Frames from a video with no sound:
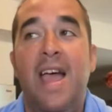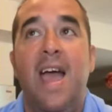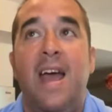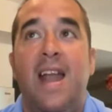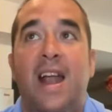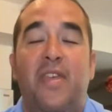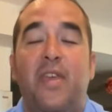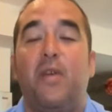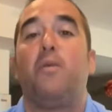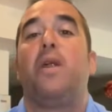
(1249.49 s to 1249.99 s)
And
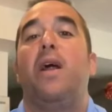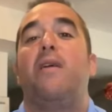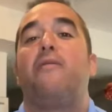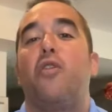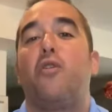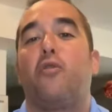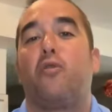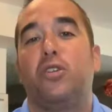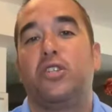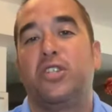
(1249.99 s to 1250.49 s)
I think whatever
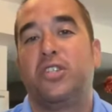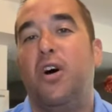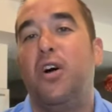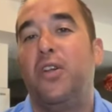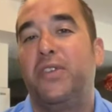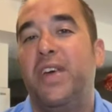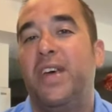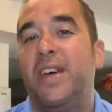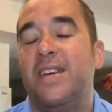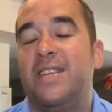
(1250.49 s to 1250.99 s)
the
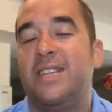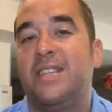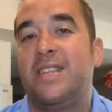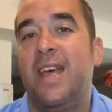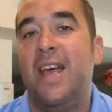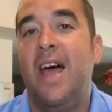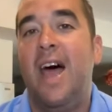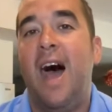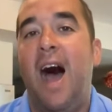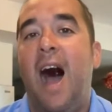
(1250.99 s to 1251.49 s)
result is,
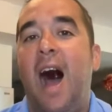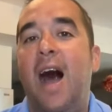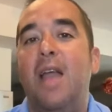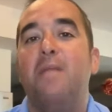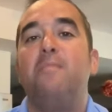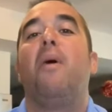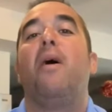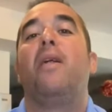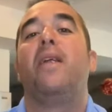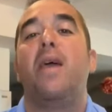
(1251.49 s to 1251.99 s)

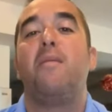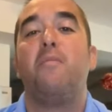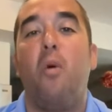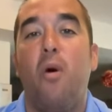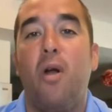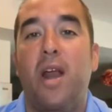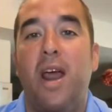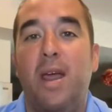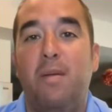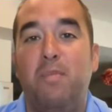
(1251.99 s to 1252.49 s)
on Monday
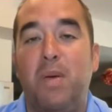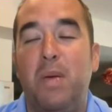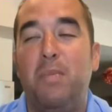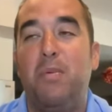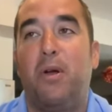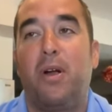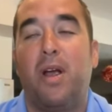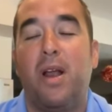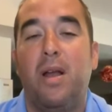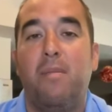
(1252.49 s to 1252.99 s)
morning,
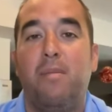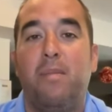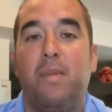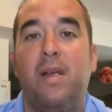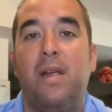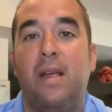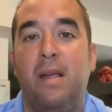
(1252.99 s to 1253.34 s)
people are going to